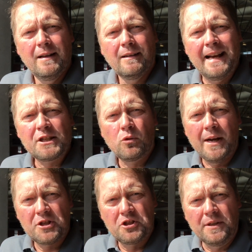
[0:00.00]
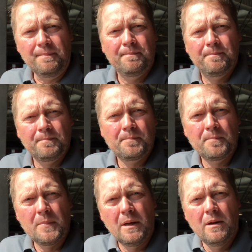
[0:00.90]
Last question.
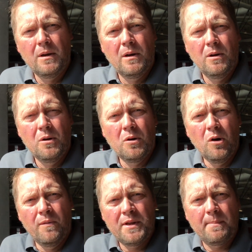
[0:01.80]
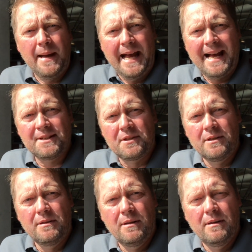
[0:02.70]
Over the past
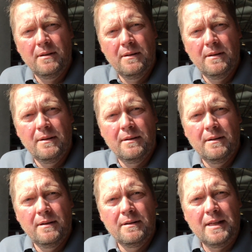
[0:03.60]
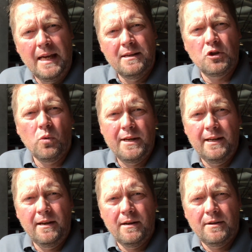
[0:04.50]
10 to 20
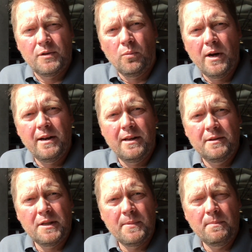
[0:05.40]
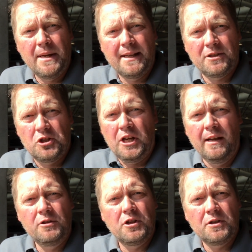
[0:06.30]
years, what are some of the biggest
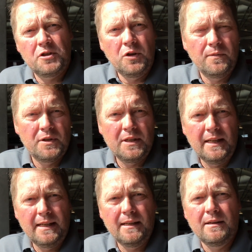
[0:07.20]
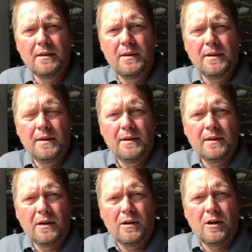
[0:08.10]
changes you've seen
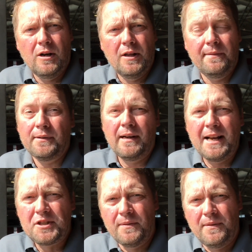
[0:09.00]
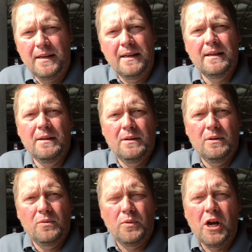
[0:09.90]
on the philosophy
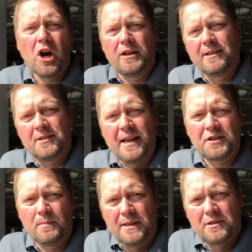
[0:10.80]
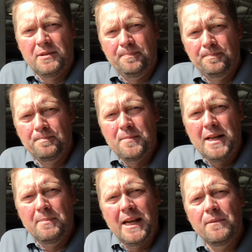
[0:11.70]
regarding assessments?
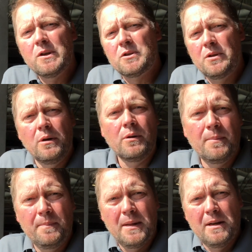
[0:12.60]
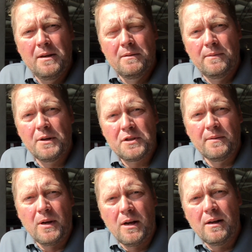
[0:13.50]
I'm going to give you two. First
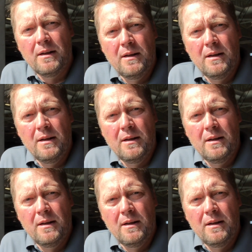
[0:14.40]
of all,